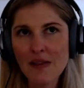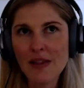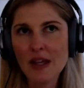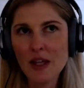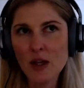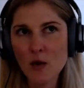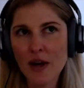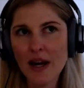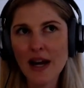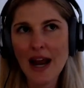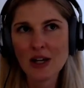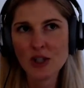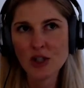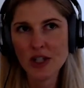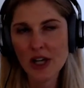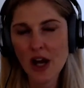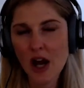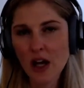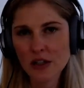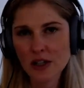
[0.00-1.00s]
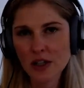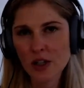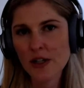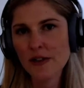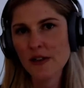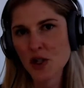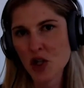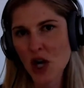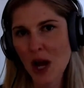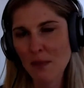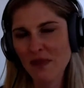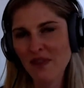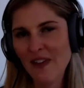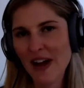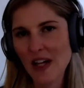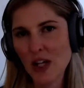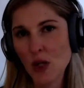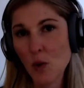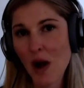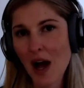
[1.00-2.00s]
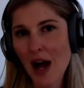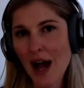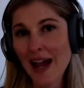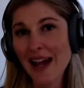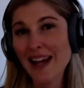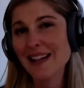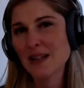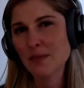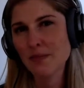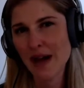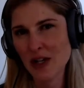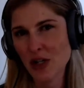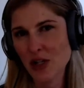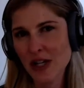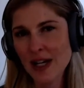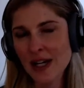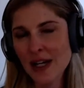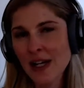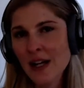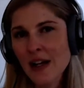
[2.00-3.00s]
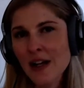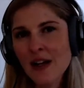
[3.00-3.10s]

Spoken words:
that you can actually alter in the Shopify UI is budget.